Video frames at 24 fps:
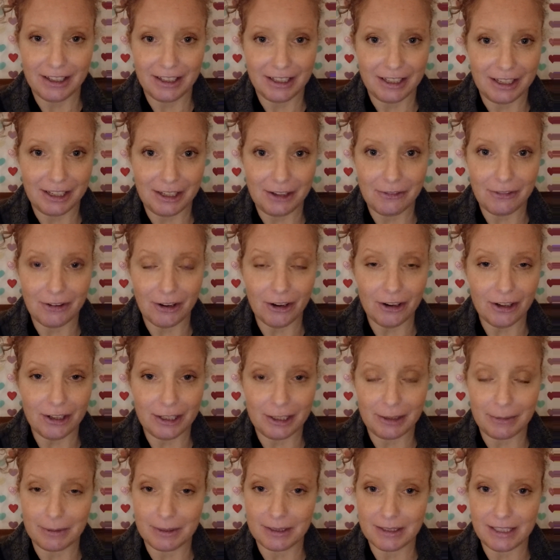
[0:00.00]
You've already
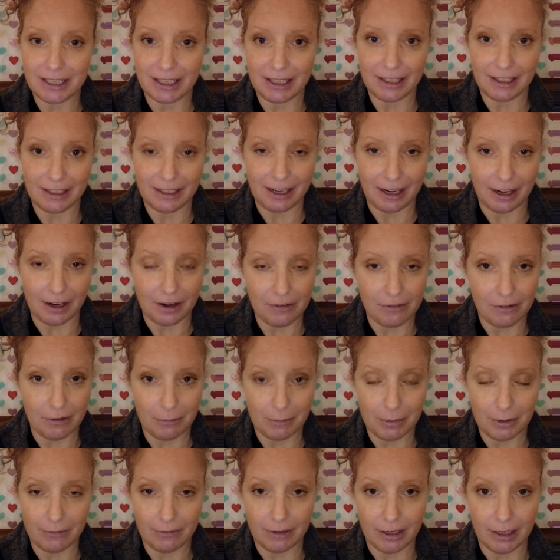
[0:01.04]
been taken care of and
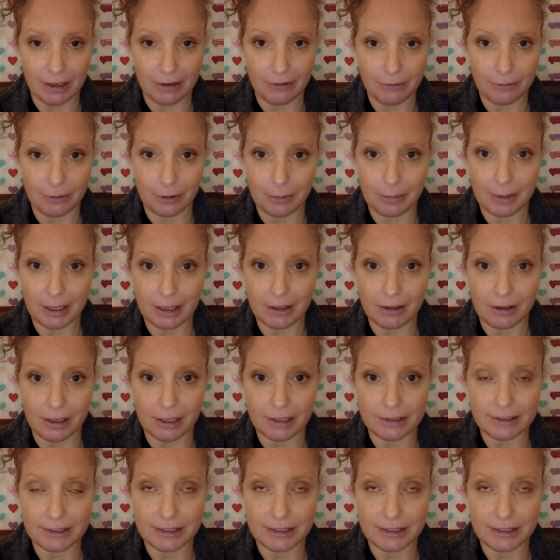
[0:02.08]
provided for by God.